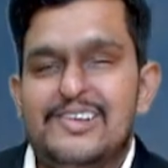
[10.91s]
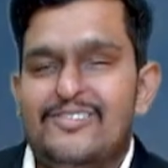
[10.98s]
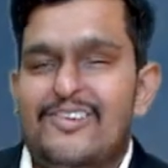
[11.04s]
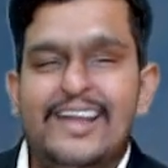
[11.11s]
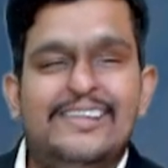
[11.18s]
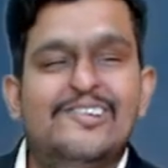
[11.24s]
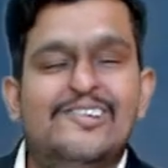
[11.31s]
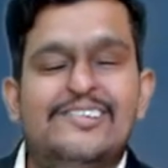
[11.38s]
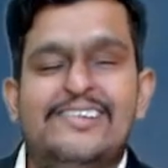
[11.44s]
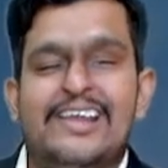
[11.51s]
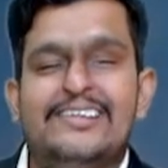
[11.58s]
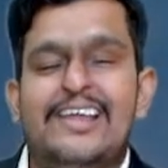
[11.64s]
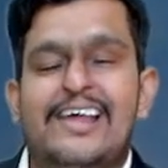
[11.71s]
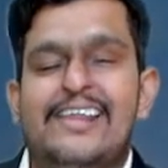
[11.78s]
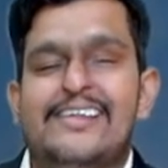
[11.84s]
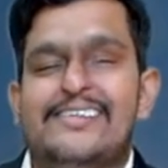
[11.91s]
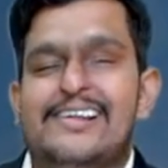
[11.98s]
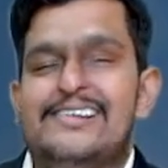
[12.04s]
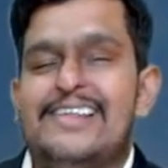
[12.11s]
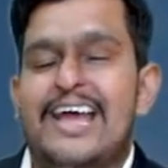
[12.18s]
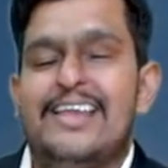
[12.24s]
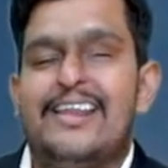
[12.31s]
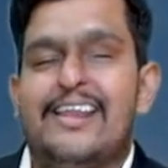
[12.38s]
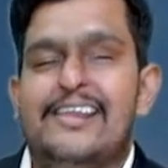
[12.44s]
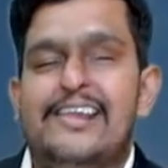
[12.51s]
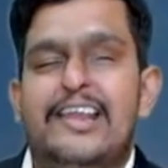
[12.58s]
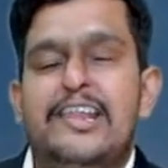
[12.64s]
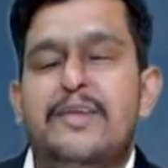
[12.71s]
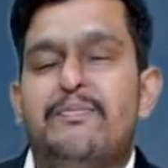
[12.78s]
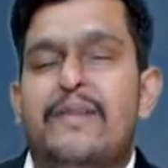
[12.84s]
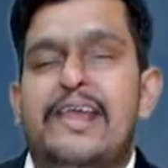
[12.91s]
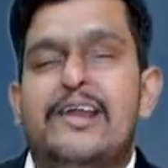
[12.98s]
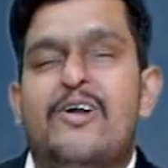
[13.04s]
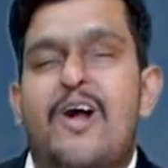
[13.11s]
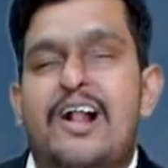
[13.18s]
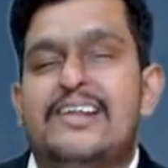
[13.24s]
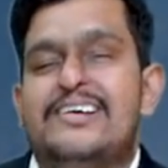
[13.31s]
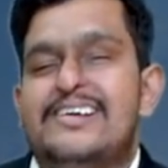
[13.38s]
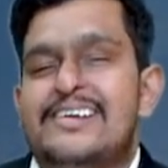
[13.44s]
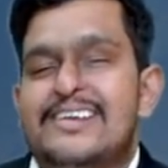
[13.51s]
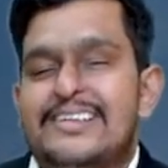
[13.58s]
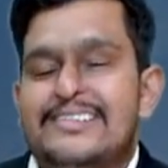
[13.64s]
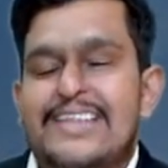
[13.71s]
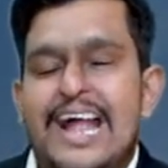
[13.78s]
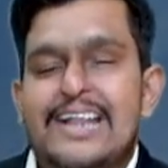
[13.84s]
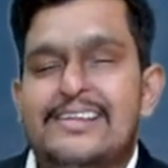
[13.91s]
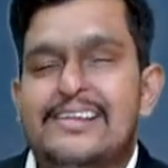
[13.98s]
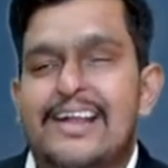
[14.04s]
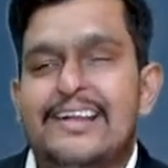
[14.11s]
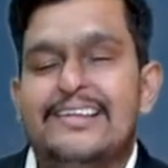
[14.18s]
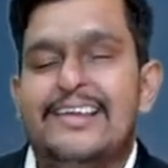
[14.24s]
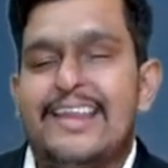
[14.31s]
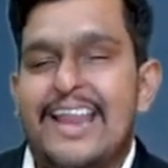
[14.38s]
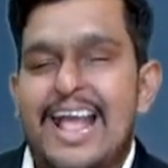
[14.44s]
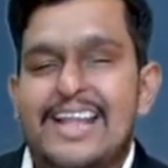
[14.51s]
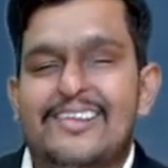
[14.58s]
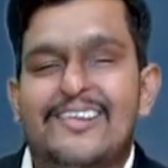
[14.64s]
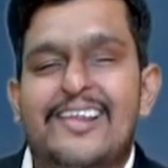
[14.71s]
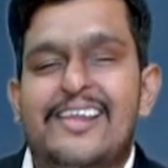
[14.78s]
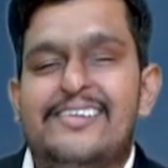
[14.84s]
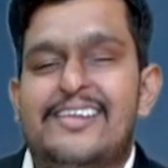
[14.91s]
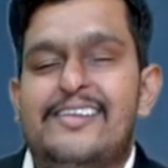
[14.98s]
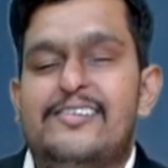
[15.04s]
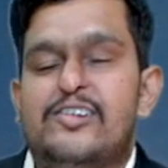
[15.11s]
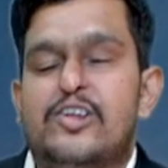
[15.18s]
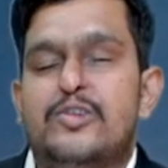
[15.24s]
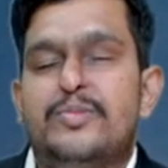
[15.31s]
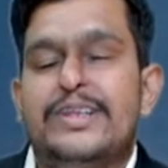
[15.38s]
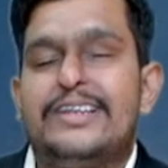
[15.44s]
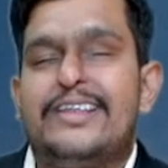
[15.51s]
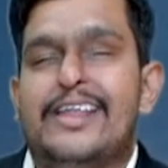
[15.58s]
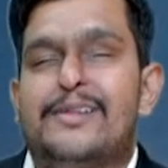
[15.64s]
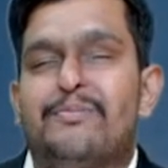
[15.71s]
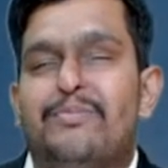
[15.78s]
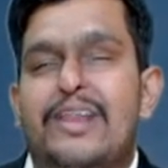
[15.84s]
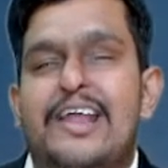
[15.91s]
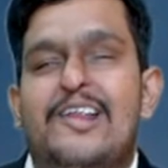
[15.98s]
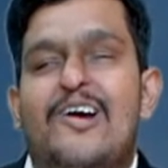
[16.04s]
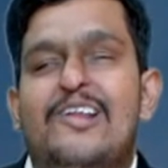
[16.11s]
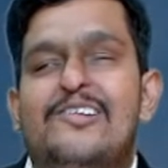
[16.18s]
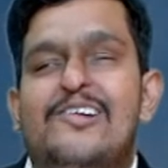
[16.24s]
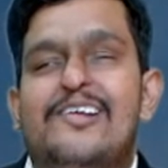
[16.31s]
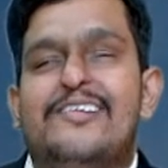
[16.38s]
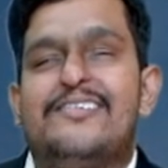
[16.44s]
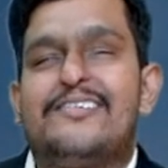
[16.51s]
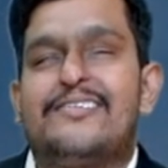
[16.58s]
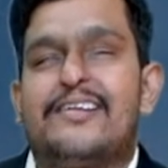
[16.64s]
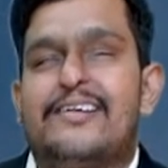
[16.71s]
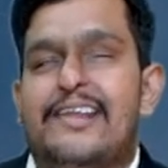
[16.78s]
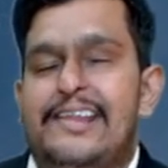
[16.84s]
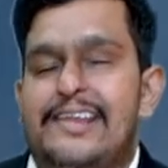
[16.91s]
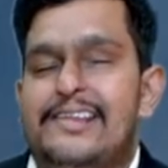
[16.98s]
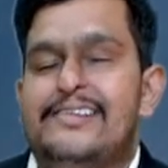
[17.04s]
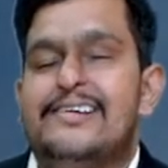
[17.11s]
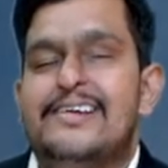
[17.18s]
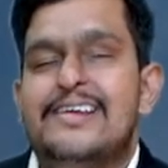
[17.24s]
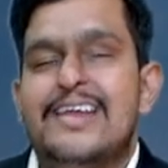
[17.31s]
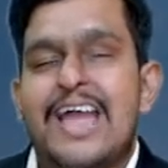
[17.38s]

Once you check the result, I really pray God that congratulations should be displayed on your screen